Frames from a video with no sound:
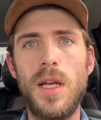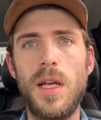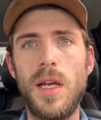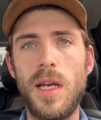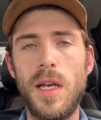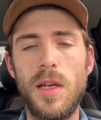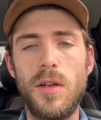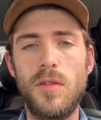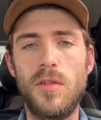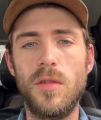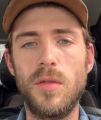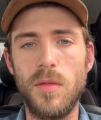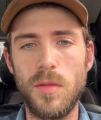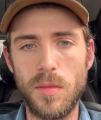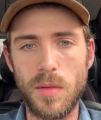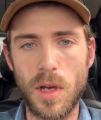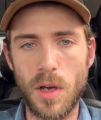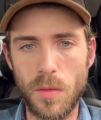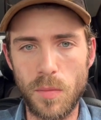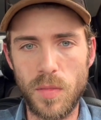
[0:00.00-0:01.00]
And to
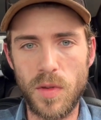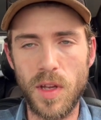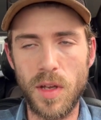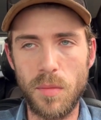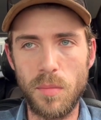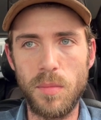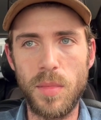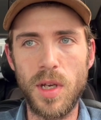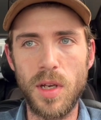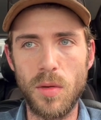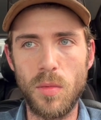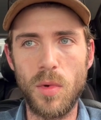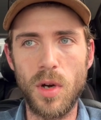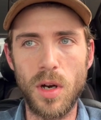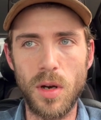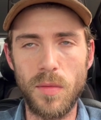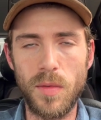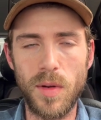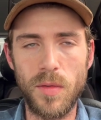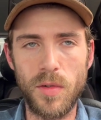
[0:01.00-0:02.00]
help them be
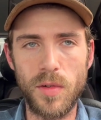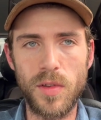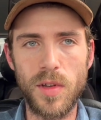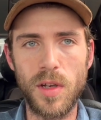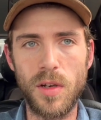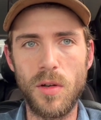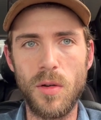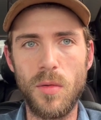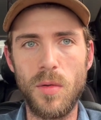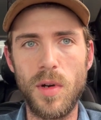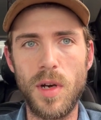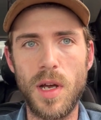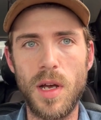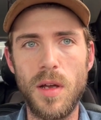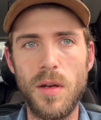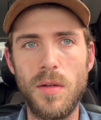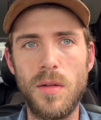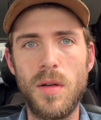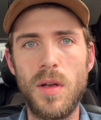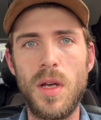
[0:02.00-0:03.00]
aware of everything going on.